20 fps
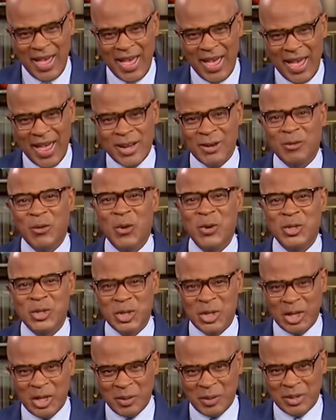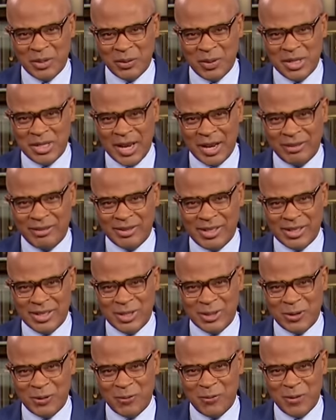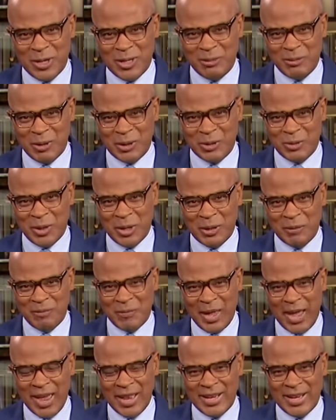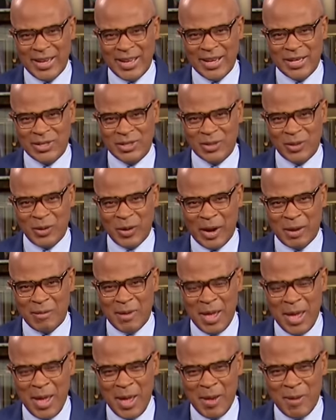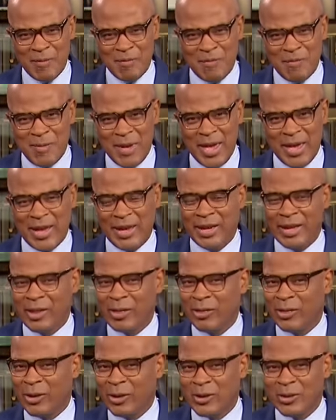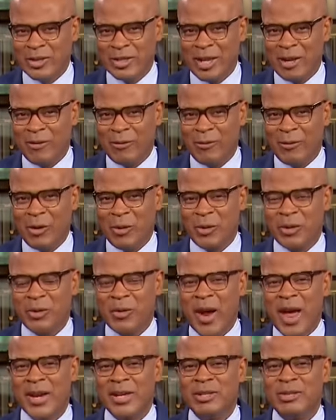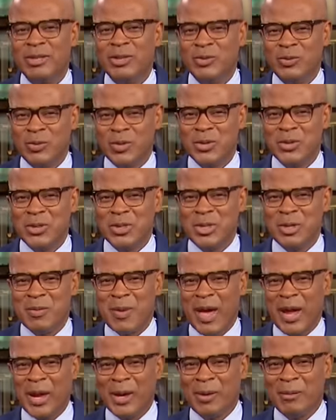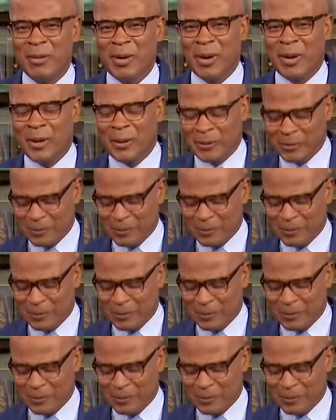And of course, you can always reach out and touch us on Facebook, Twitter, and Instagram. Make it a Thursday filled with gratitude. We'll see you back here tomorrow.